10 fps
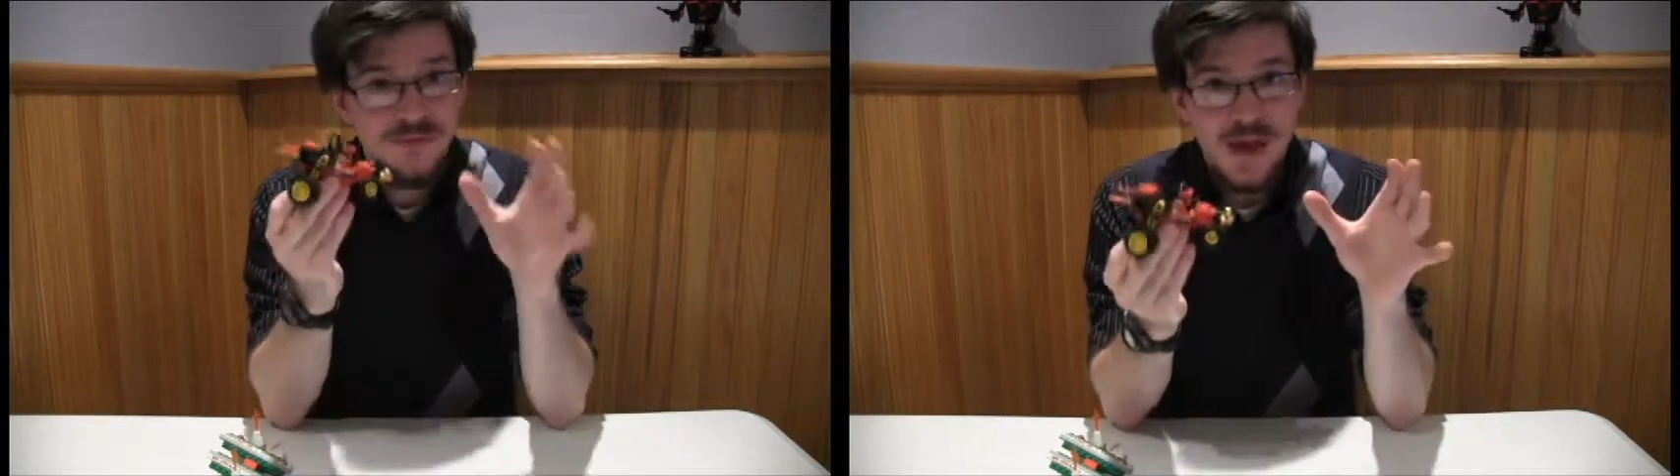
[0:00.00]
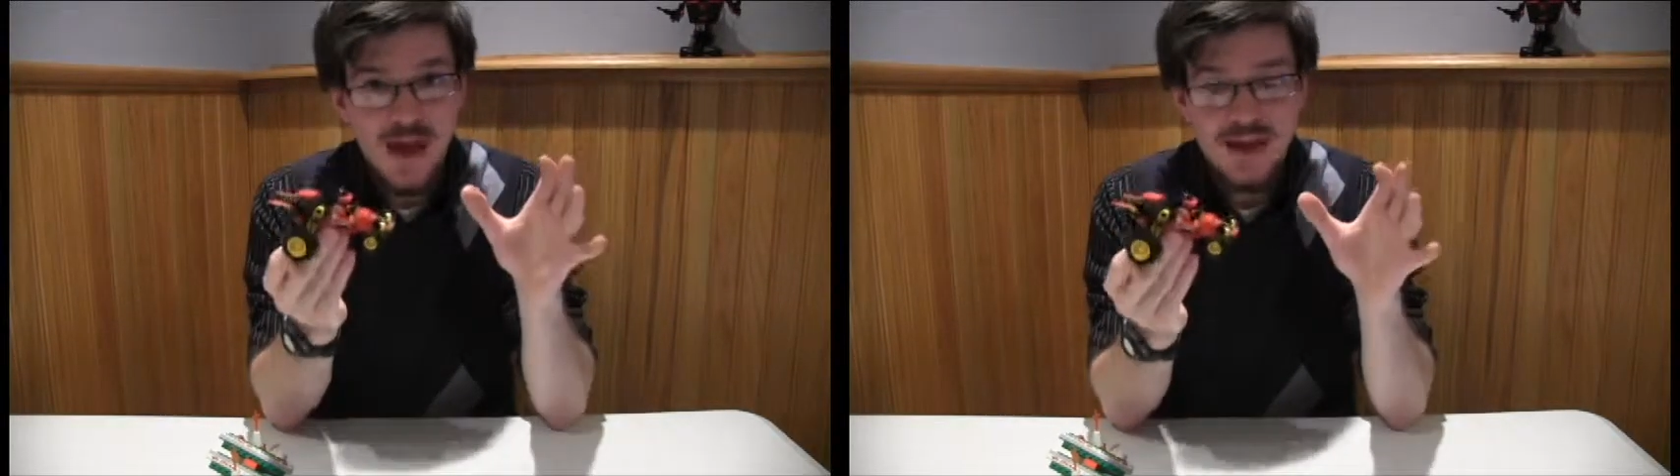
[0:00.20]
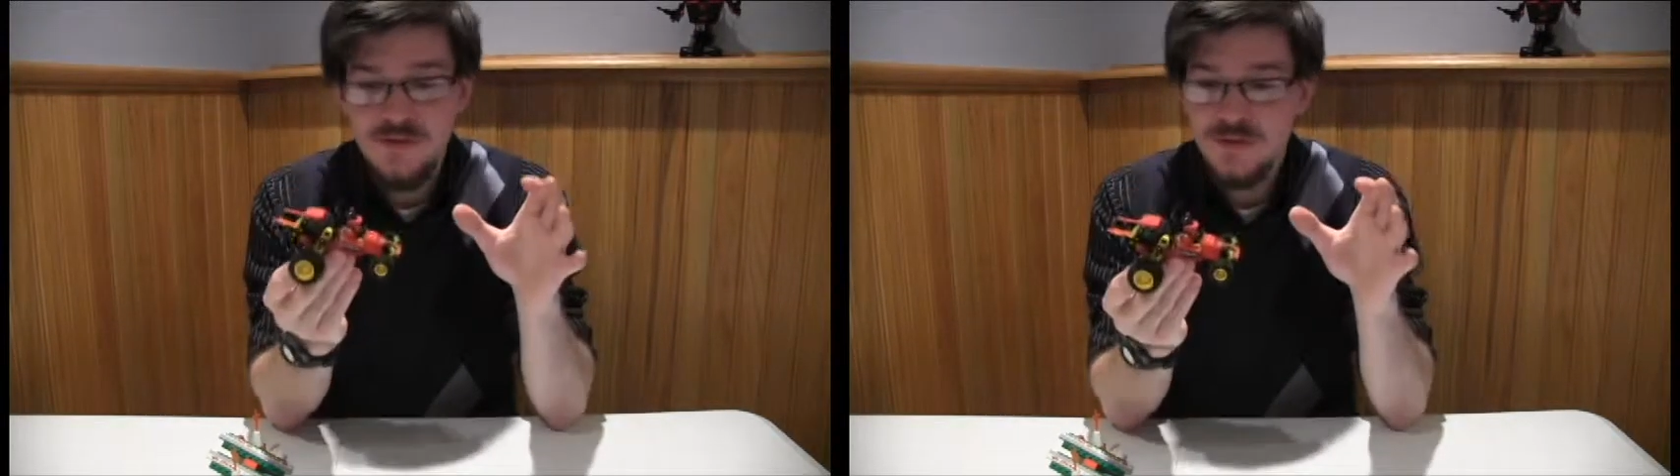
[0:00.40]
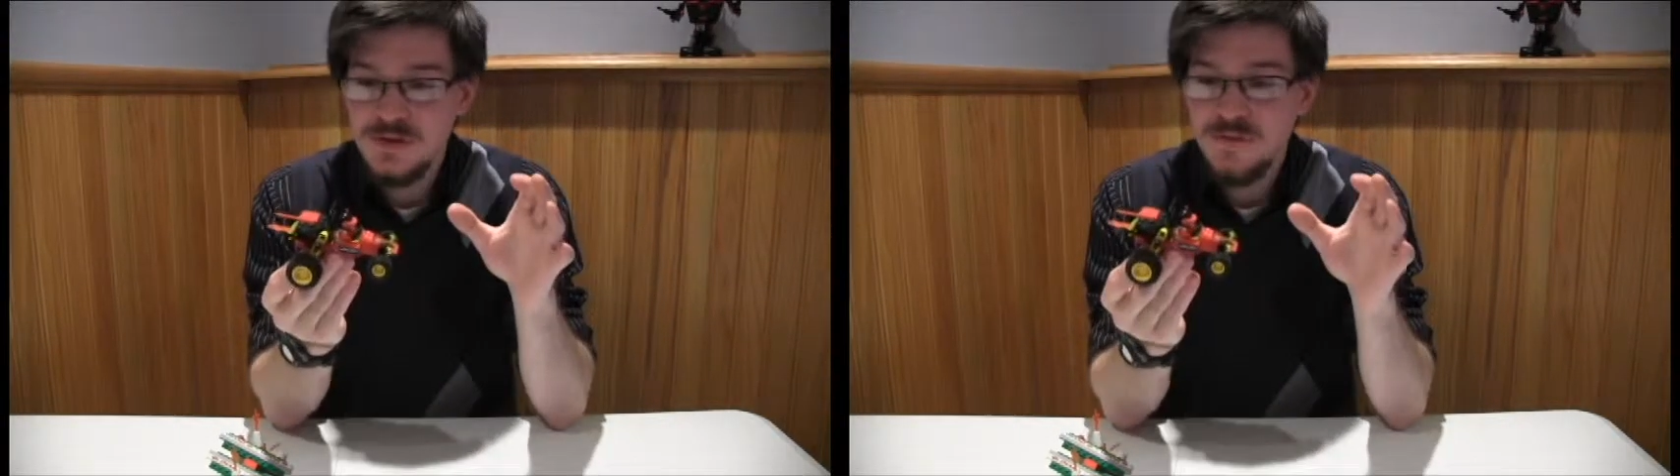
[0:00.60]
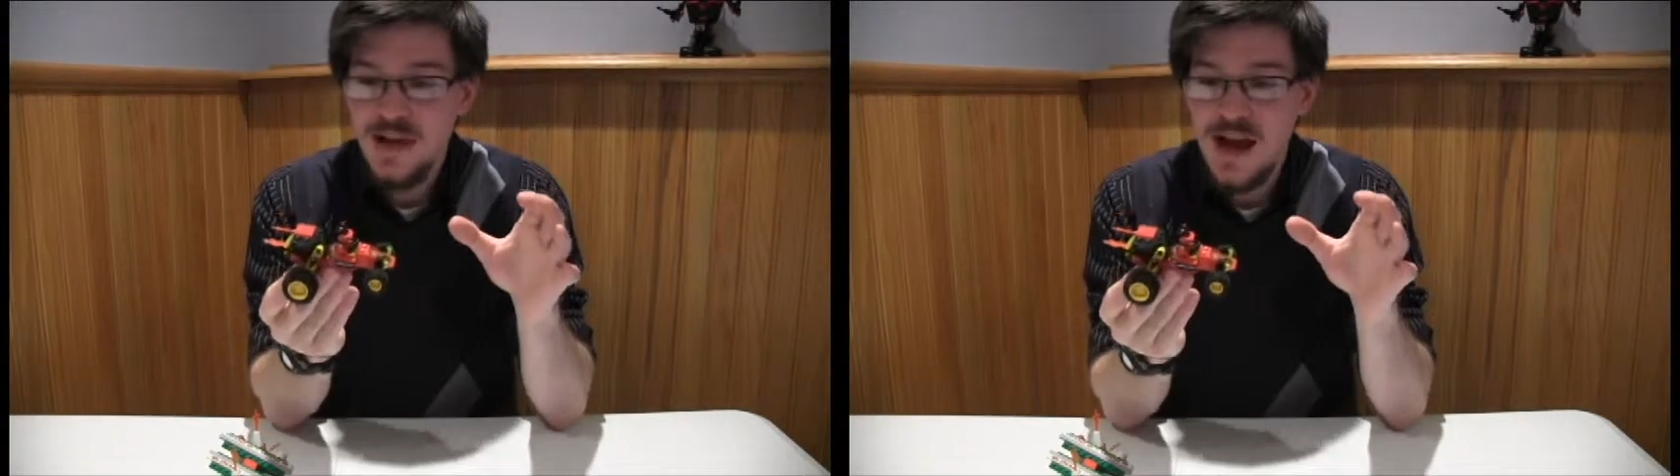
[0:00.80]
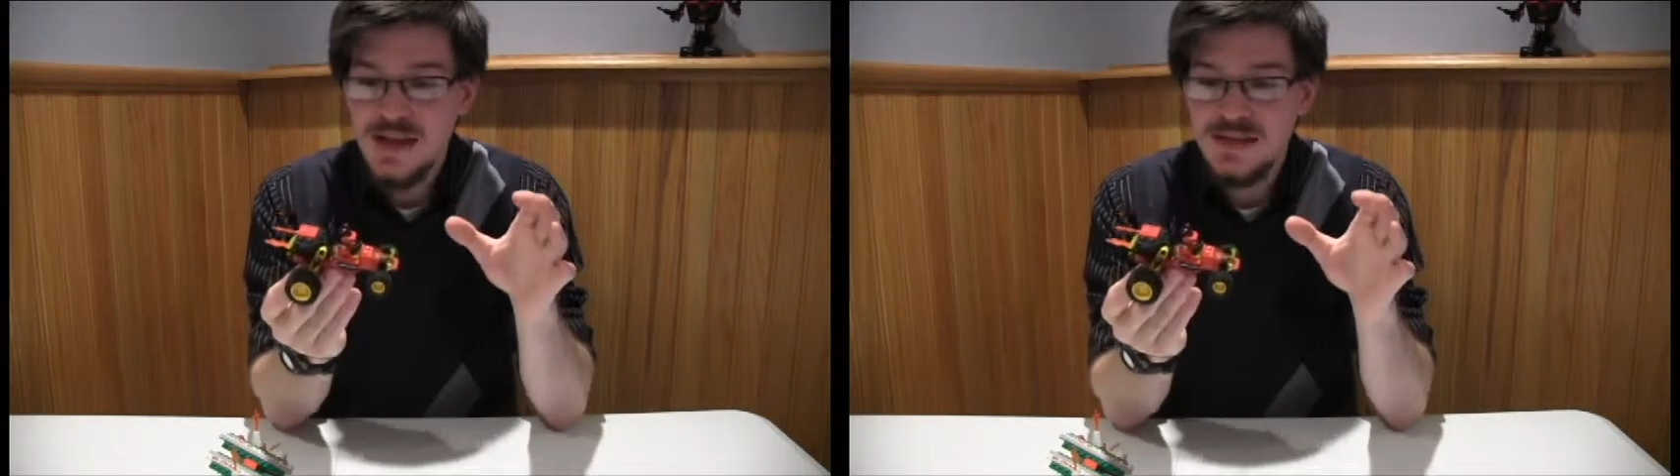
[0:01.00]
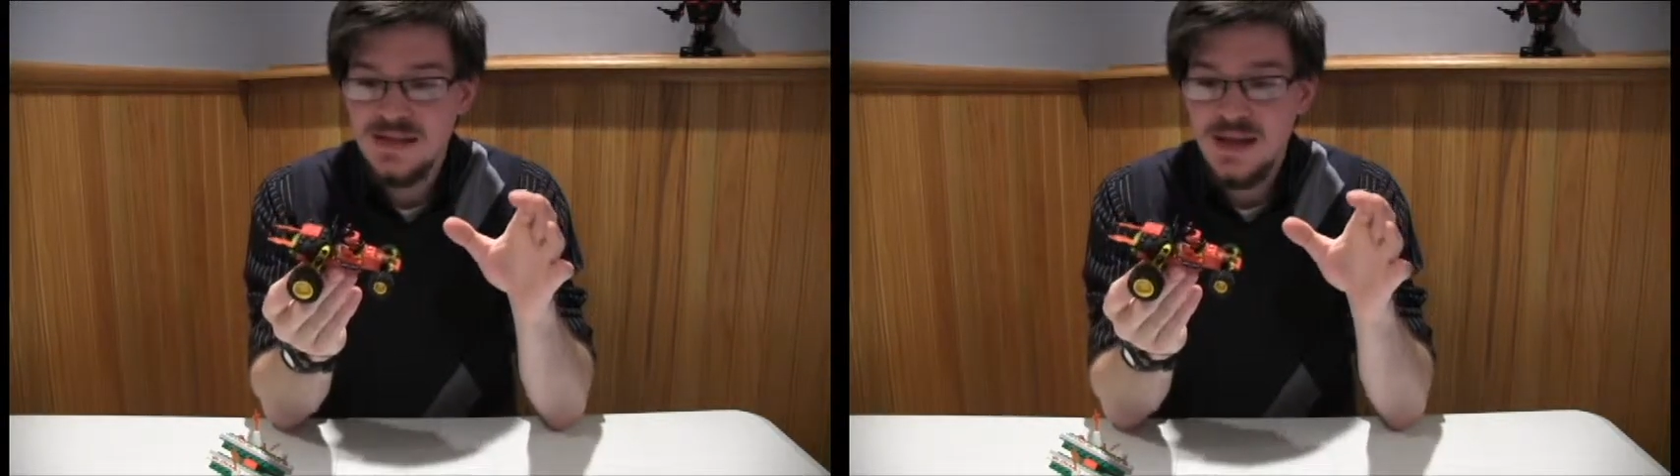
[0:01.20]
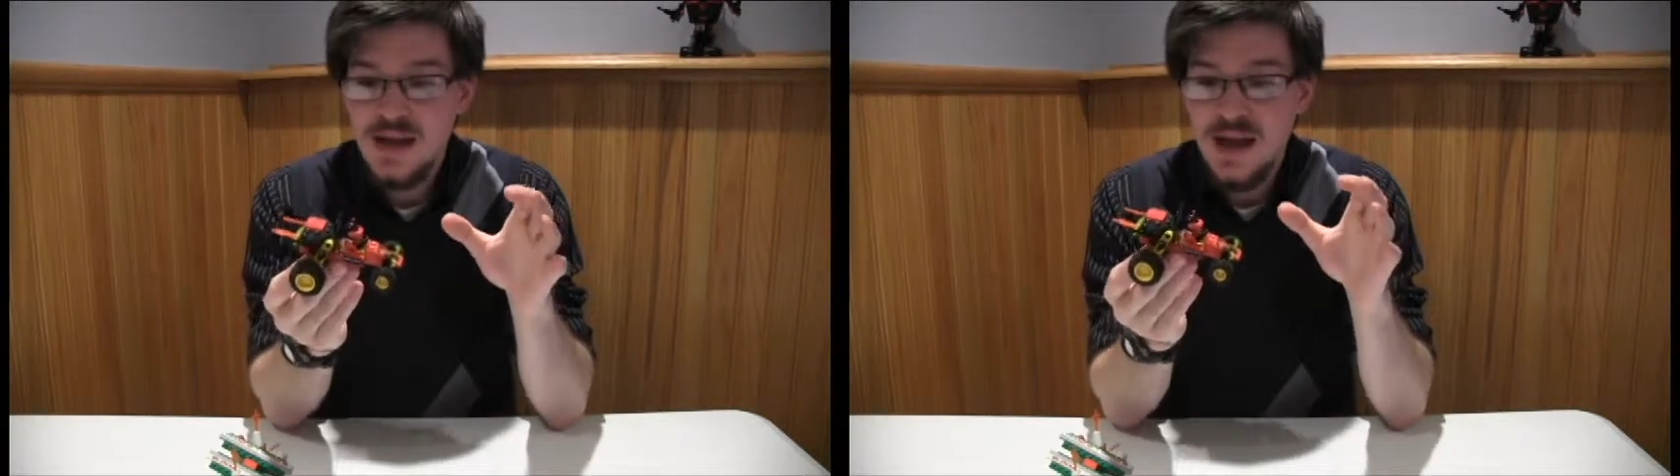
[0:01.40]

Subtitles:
if it was fast